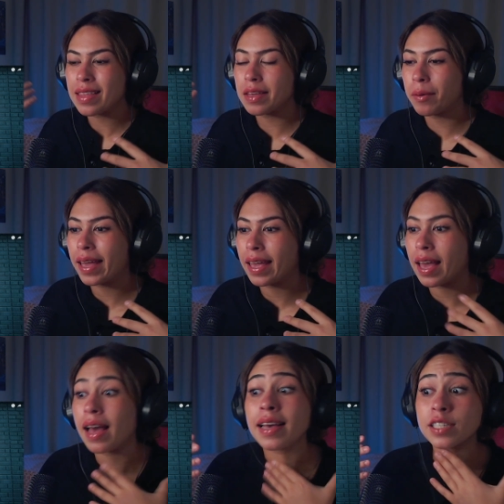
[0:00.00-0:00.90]
the
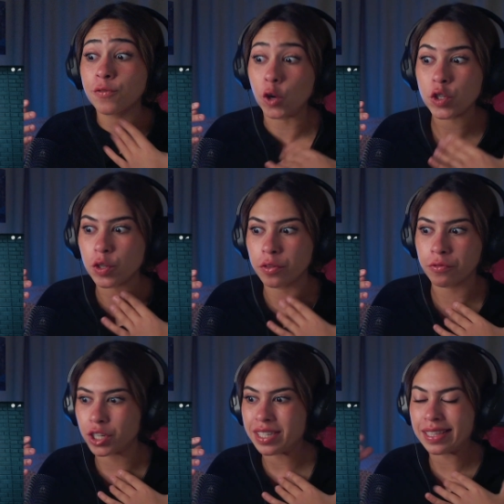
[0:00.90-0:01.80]
way his voice tone
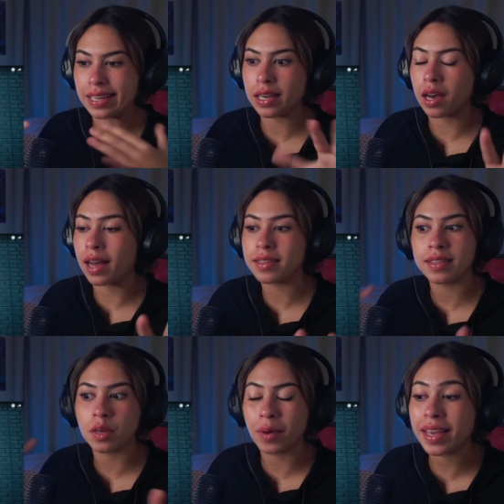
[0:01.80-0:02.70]
firstly
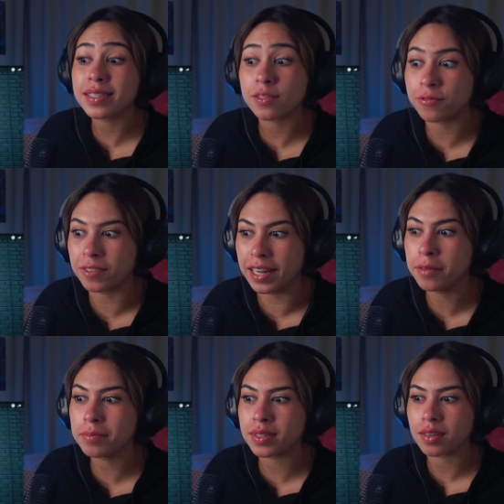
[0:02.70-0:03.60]
and the way it's
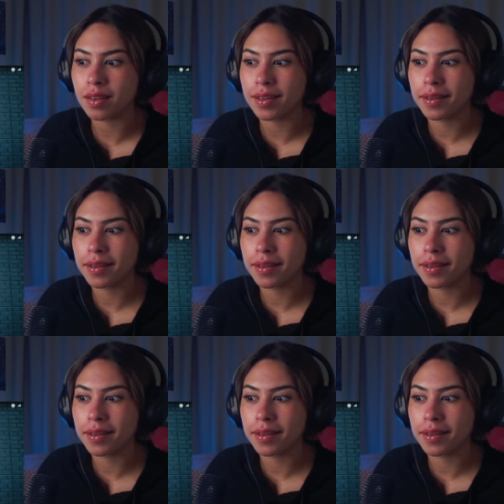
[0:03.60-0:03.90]
filmed,